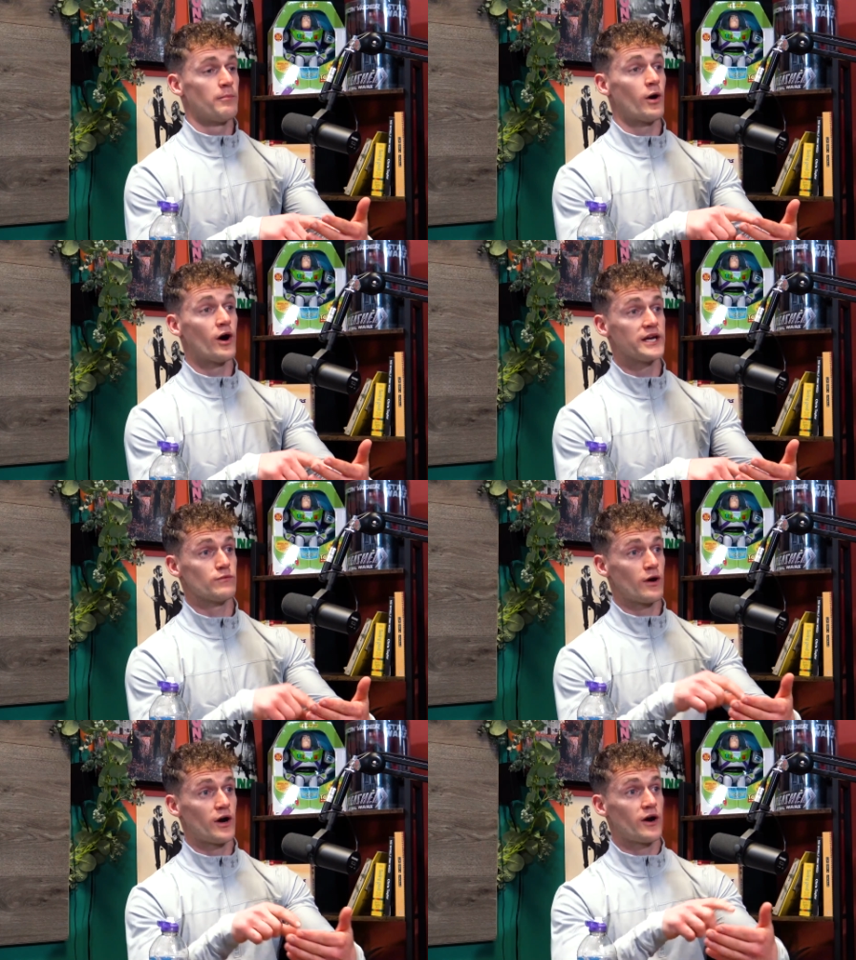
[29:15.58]
I,
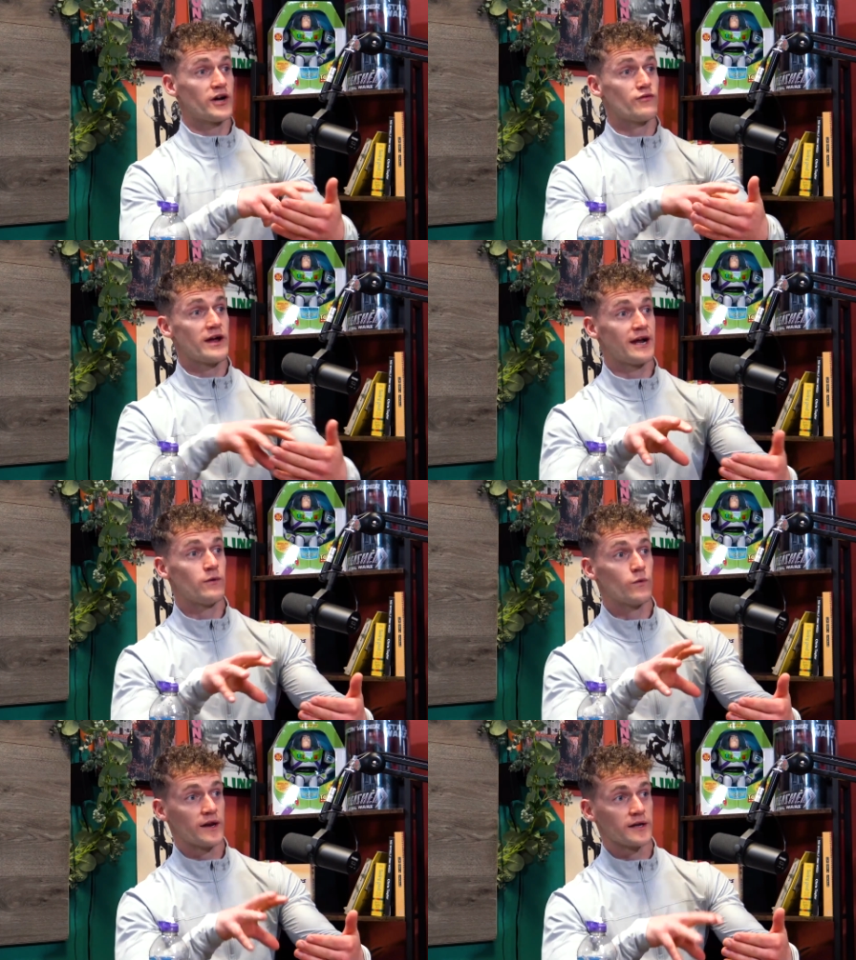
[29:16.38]
I read out
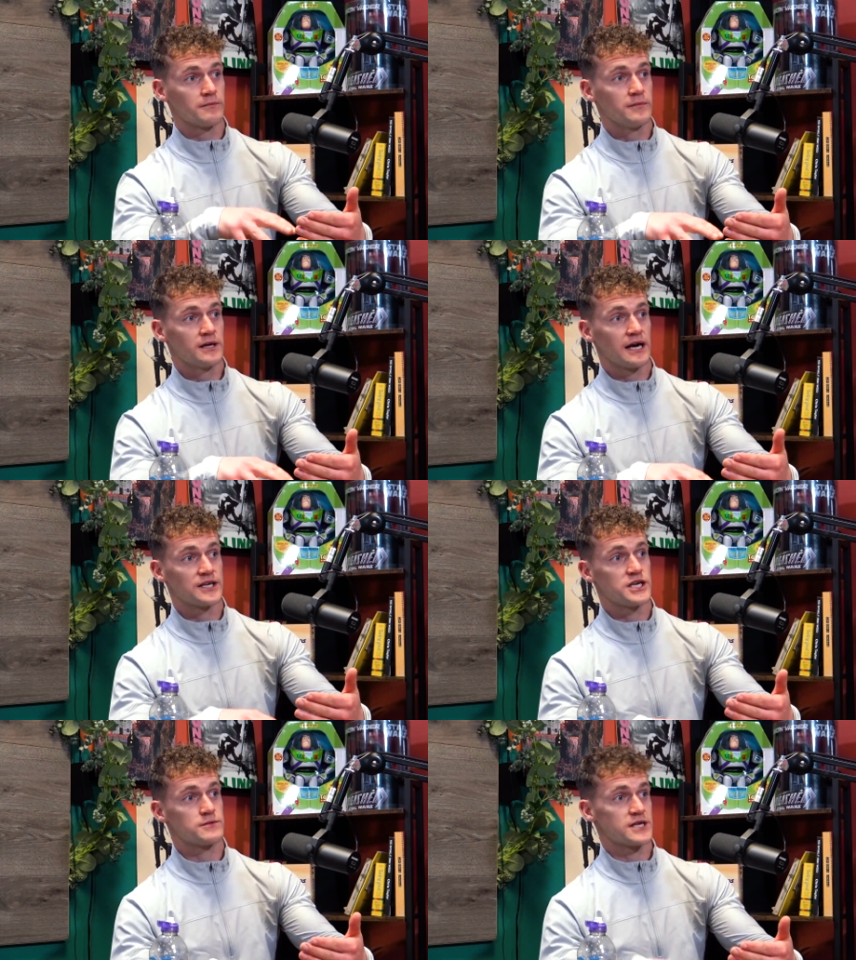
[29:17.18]
one of them, and
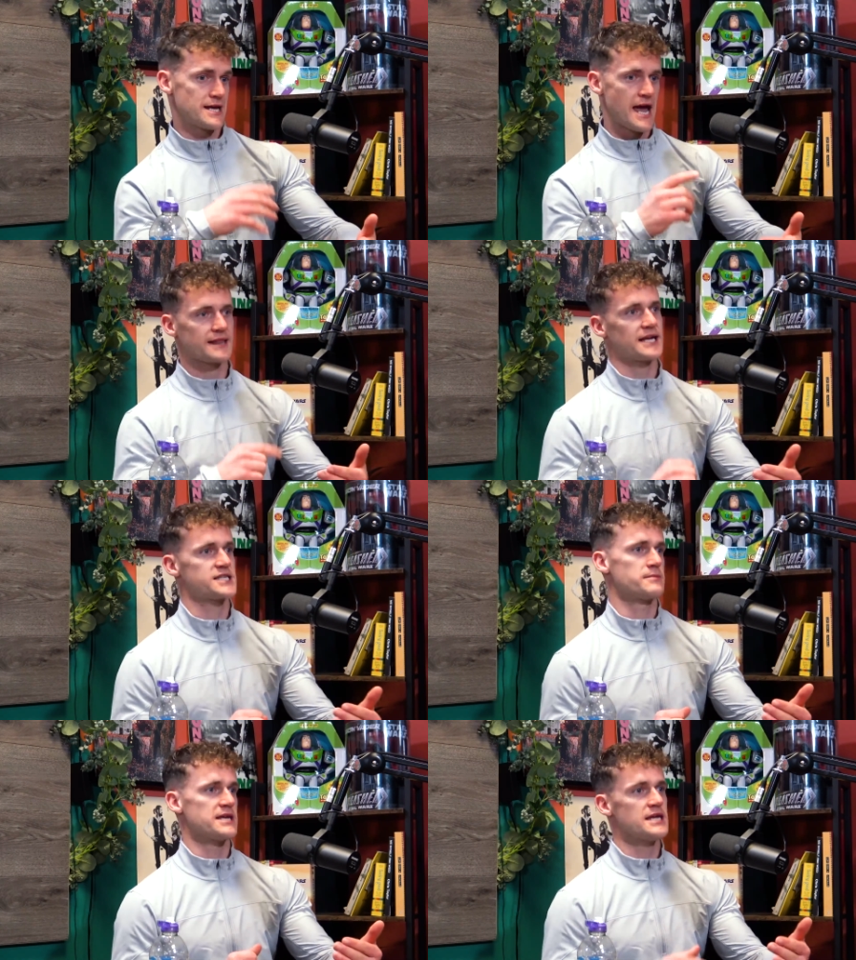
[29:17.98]
she was like, "Yeah, that's
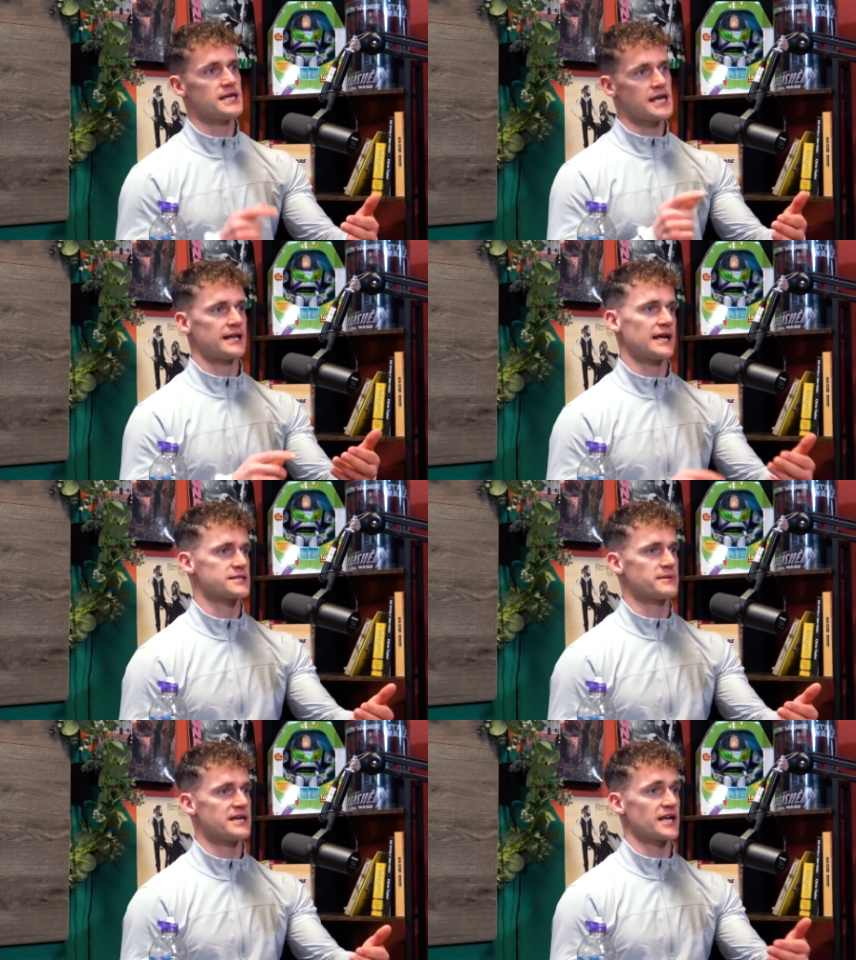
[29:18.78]
me. Yeah, that's
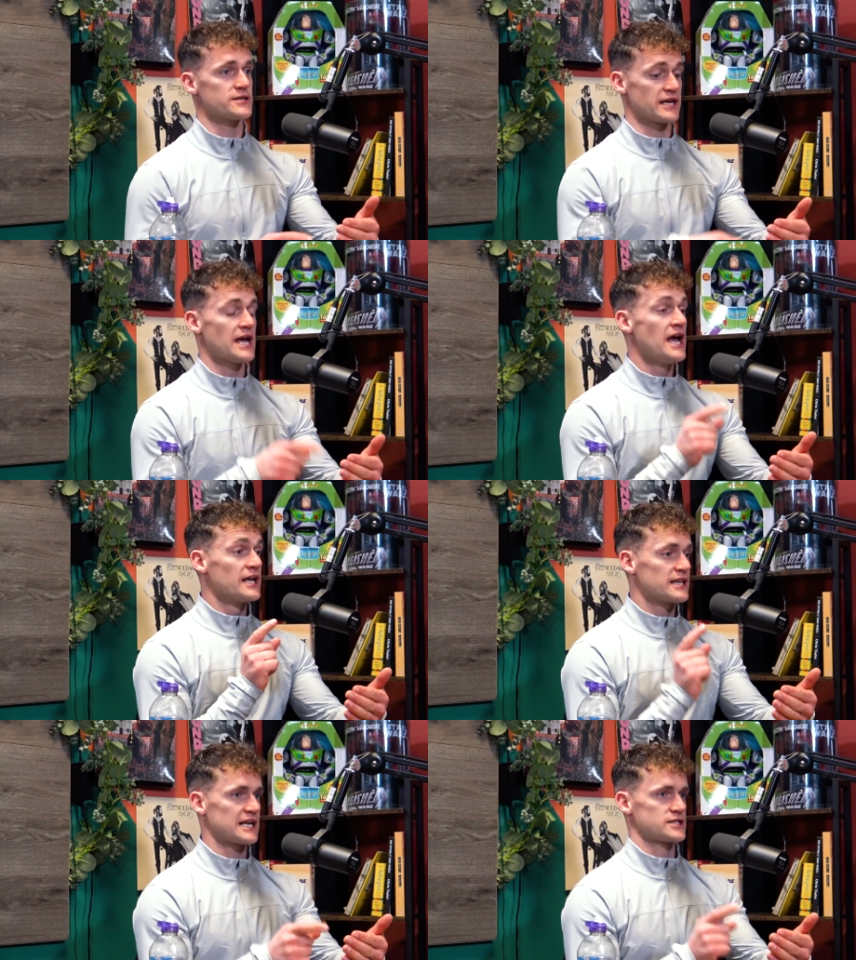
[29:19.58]
me." And I was like,
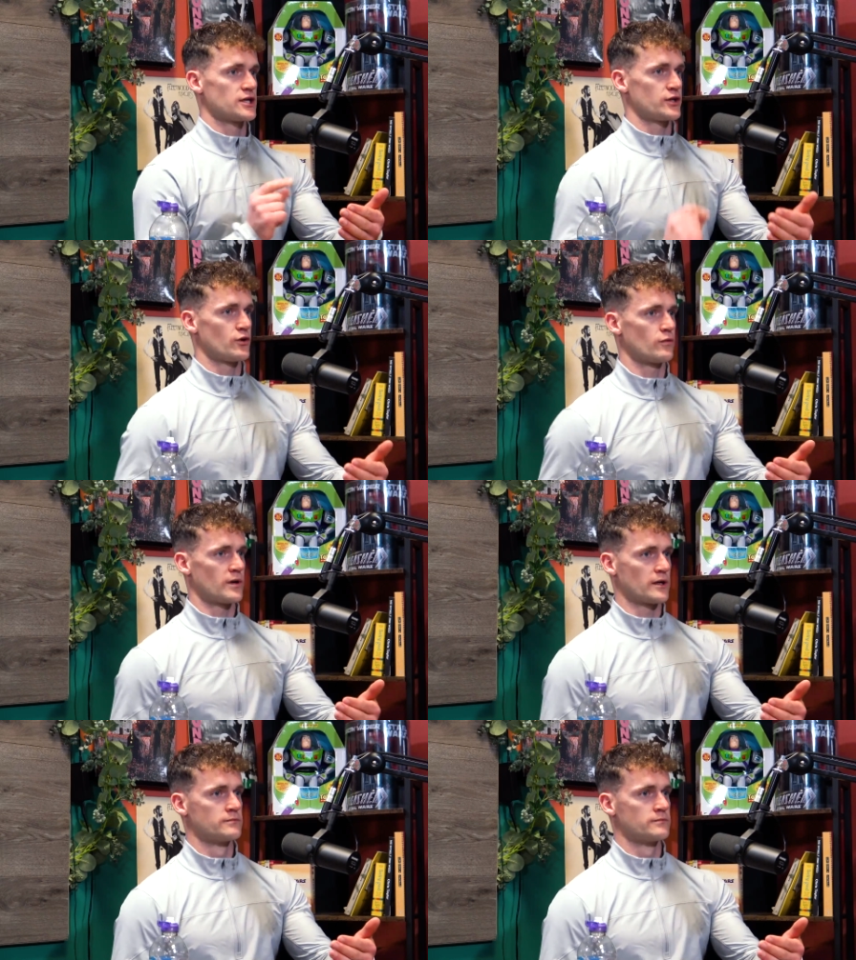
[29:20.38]
"That's not your one."